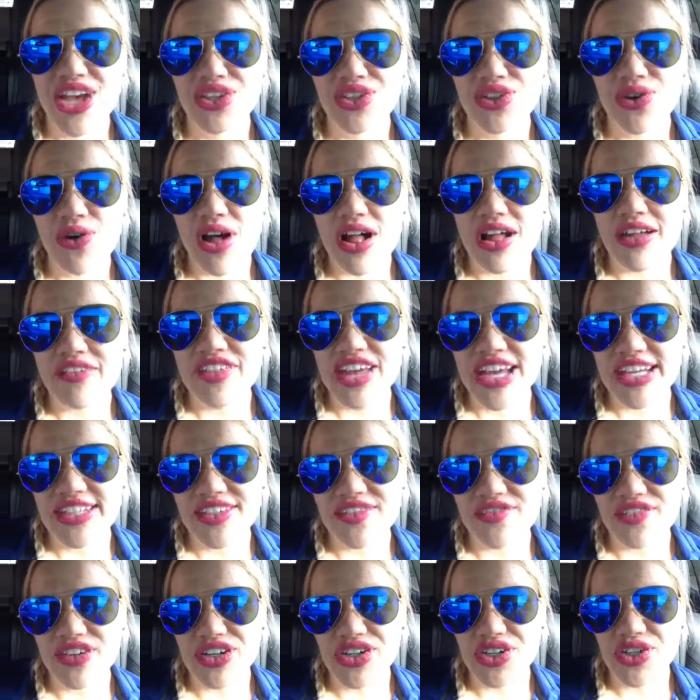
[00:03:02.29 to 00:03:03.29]
So all of
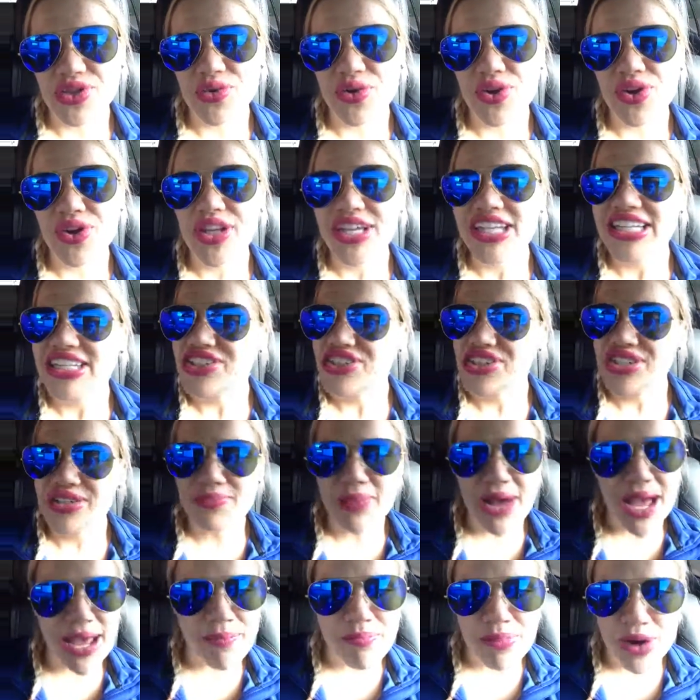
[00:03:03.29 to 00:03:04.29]
that's virtual. It's
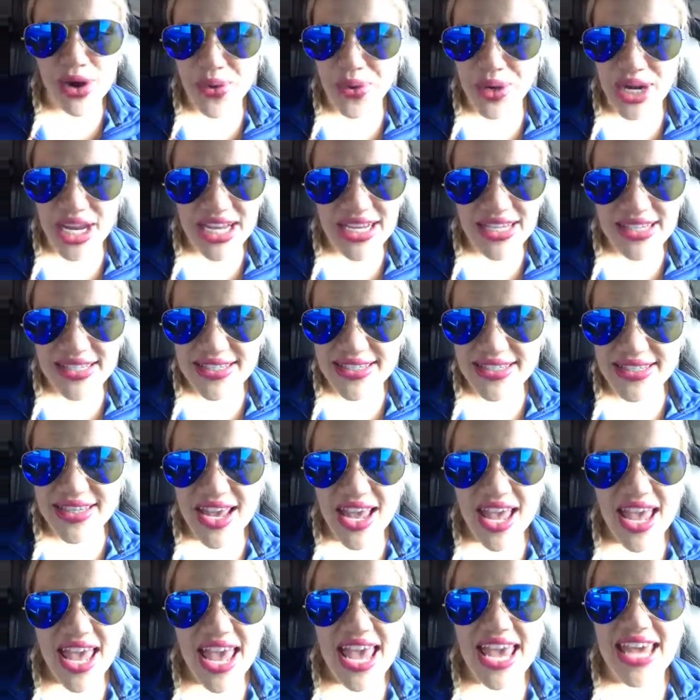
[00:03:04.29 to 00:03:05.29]
just my bonus
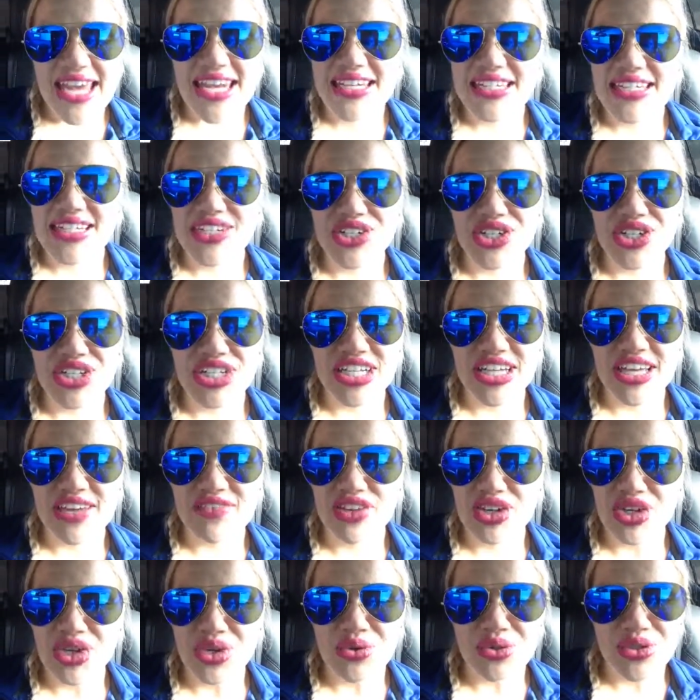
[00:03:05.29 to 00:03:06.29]
in addition to
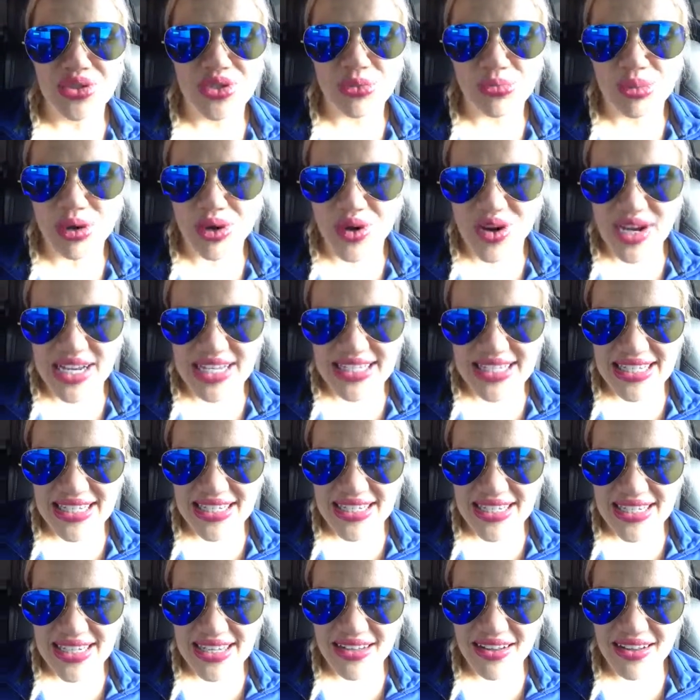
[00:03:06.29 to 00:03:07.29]
giving you a super crazy
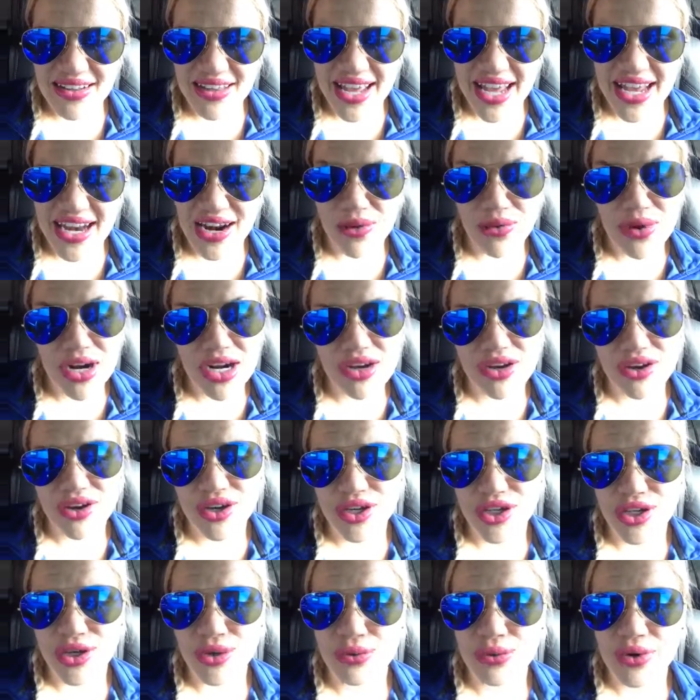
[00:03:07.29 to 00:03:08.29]
deal. And I want to
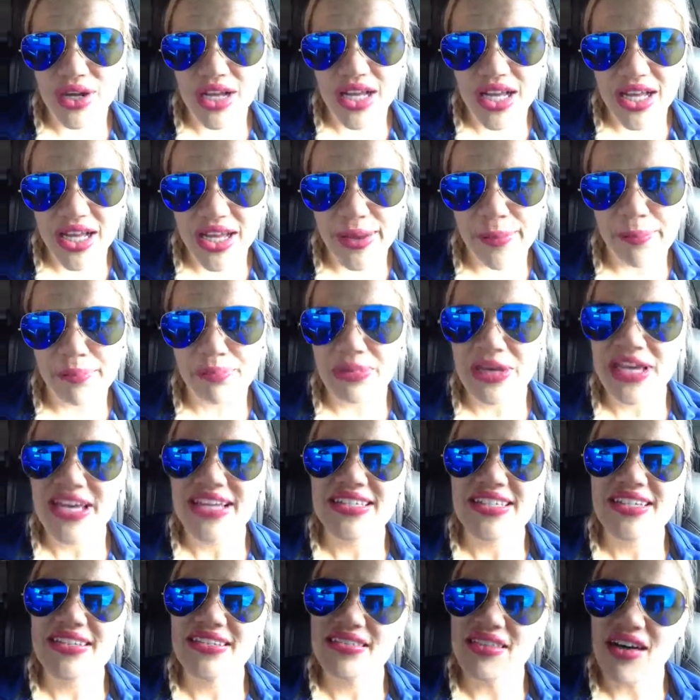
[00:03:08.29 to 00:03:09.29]
hook you up
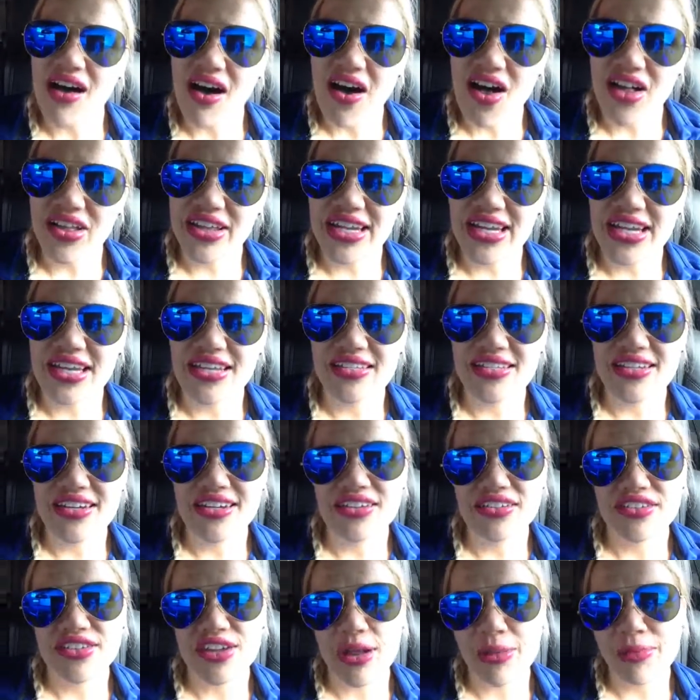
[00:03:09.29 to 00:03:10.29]
because it's the holidays
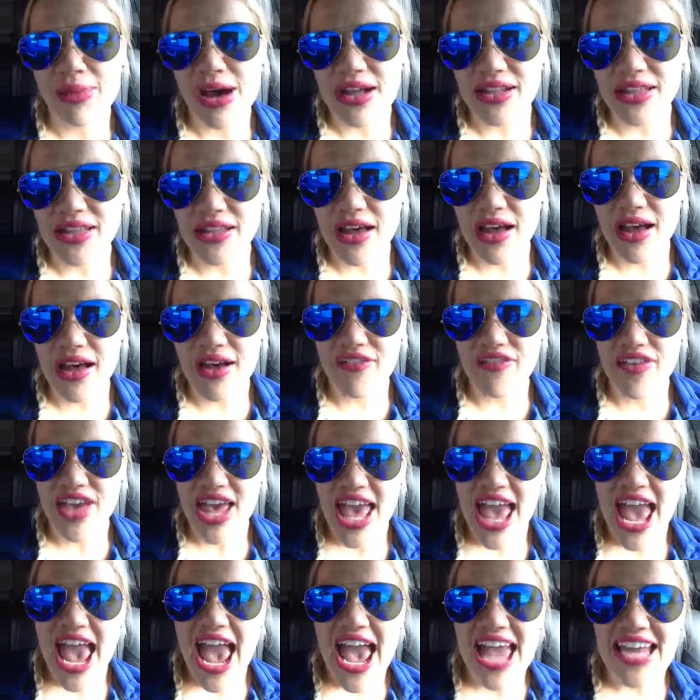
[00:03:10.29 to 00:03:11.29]
and it's all about love
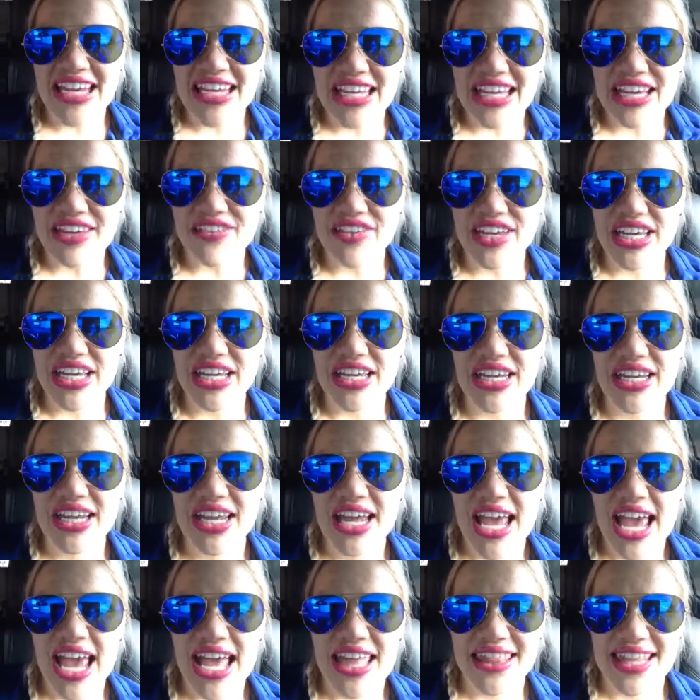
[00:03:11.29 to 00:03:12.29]
and giving.
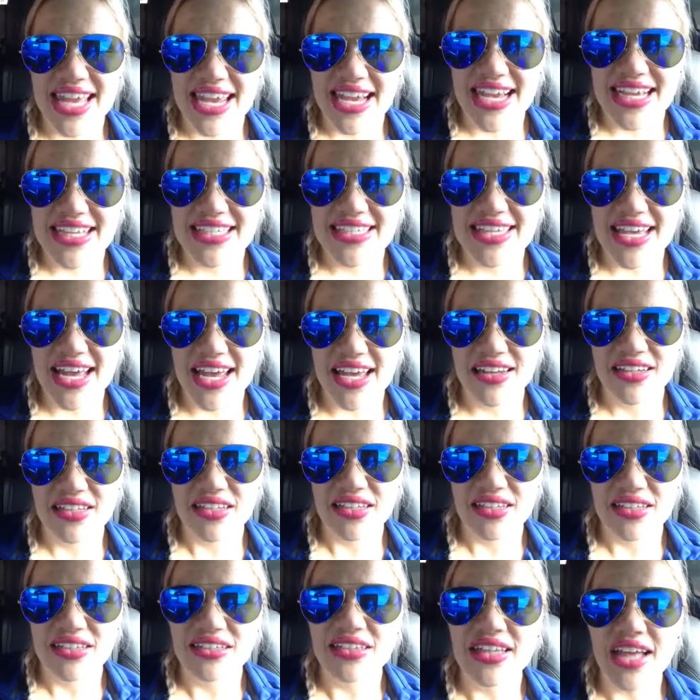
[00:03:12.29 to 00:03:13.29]
And like I said,
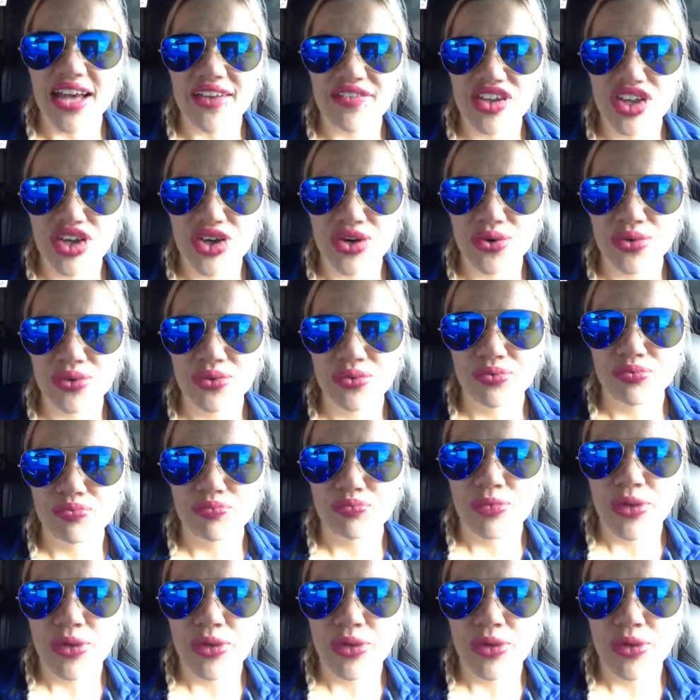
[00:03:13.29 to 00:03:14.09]
love you.